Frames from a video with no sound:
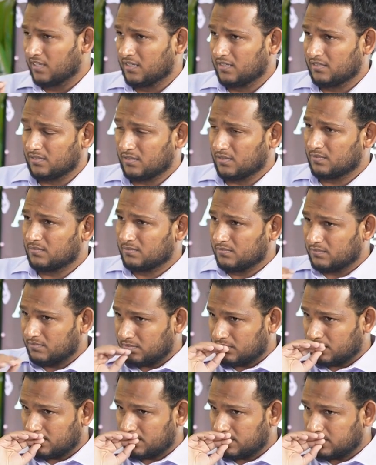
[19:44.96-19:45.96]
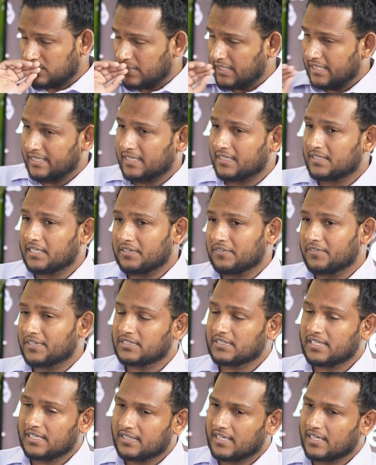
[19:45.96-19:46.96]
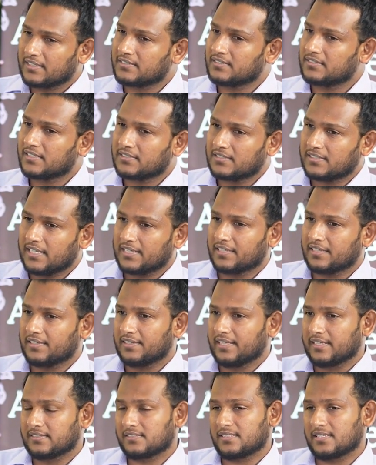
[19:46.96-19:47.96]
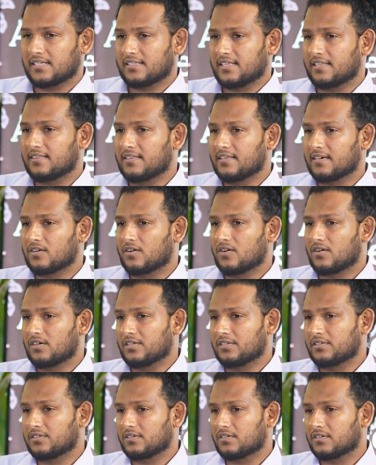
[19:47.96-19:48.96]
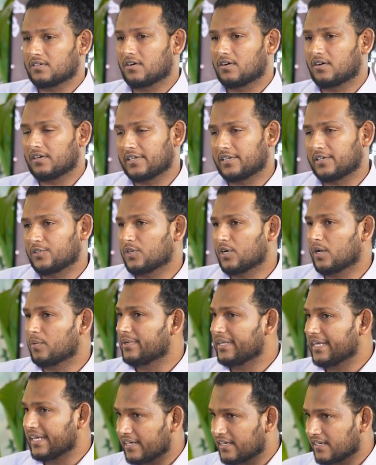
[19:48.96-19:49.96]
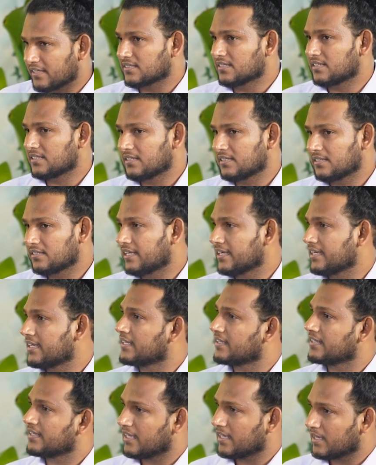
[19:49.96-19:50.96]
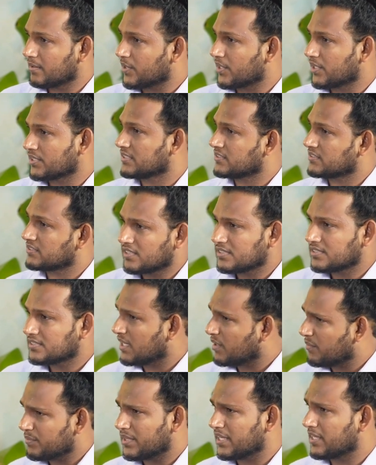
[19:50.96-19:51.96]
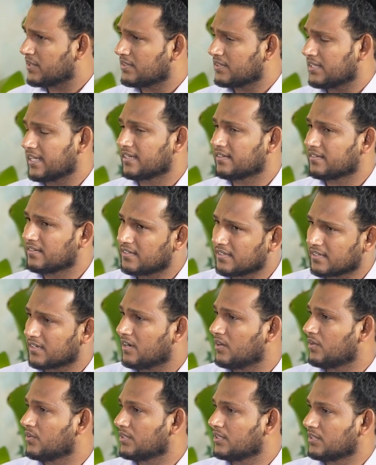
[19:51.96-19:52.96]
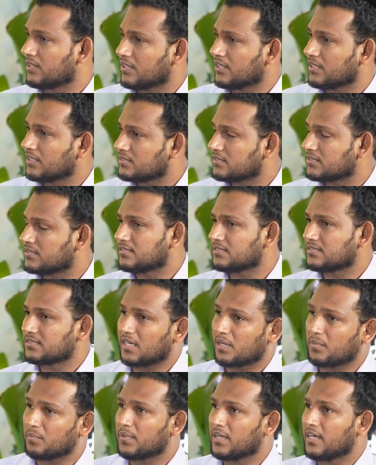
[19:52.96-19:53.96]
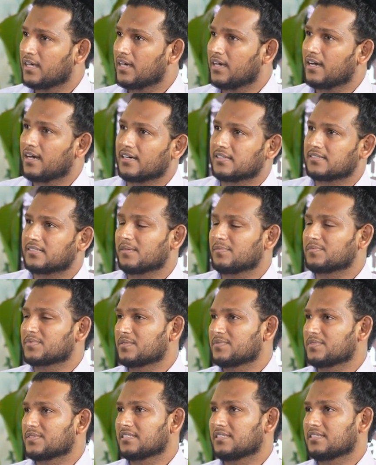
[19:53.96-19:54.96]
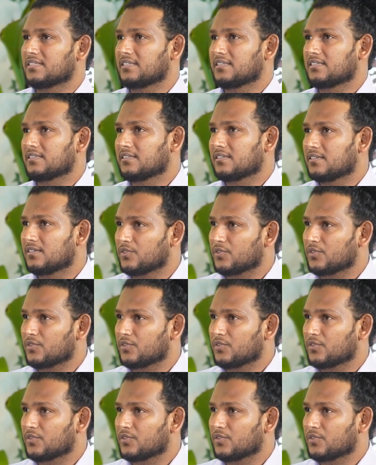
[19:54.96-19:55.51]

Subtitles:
So intent identification, and the other thing is like, let's say that they're calling to update a certain thing in their process or something like account or some subscription.